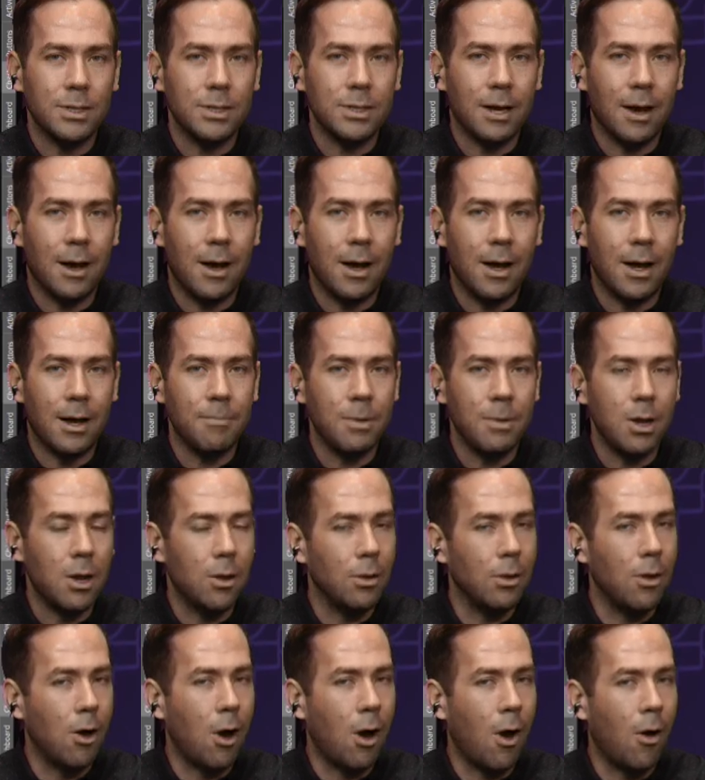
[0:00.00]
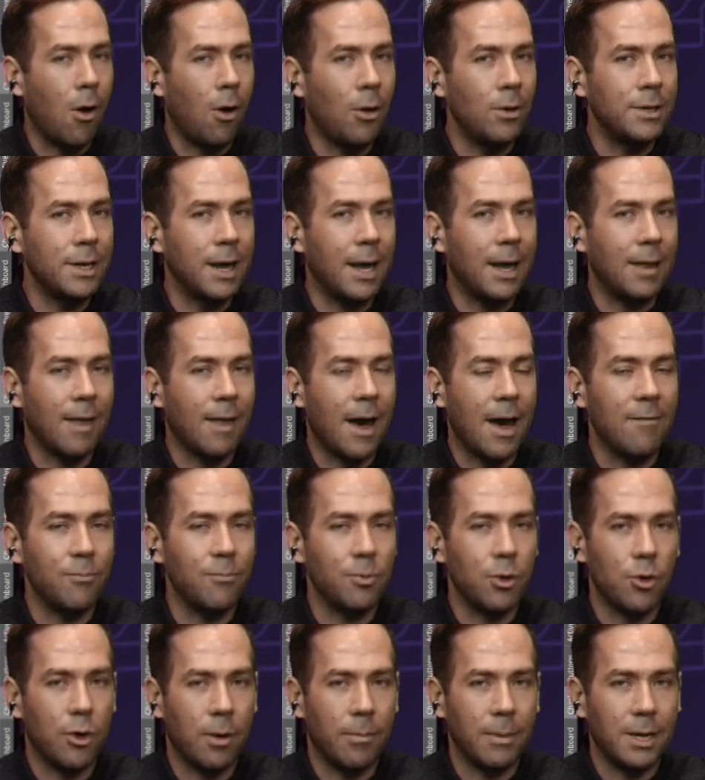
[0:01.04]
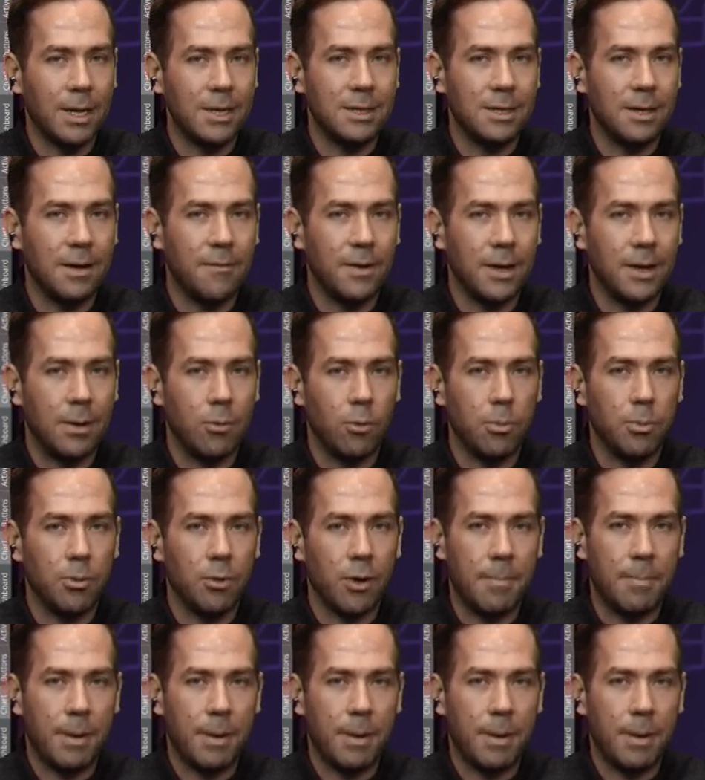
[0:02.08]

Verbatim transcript: with Tom all day live programming at TFNN. We'll be